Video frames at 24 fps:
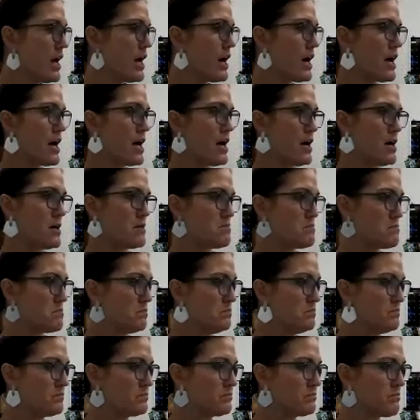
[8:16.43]

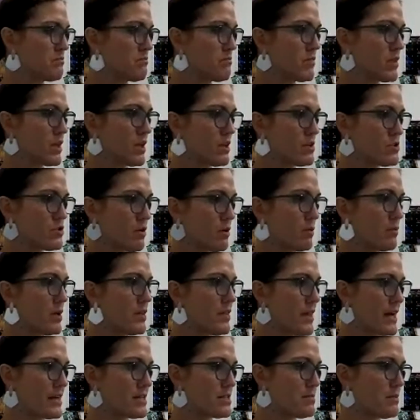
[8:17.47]
So I want
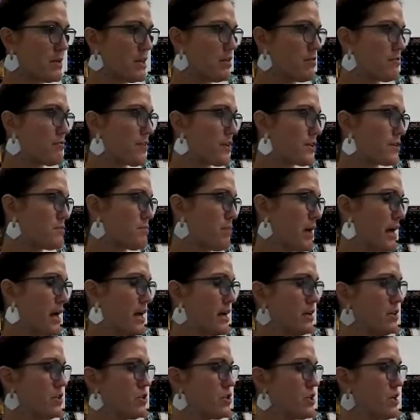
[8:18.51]
that to be the first
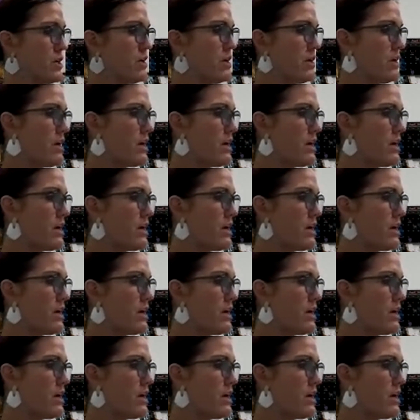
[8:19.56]
page.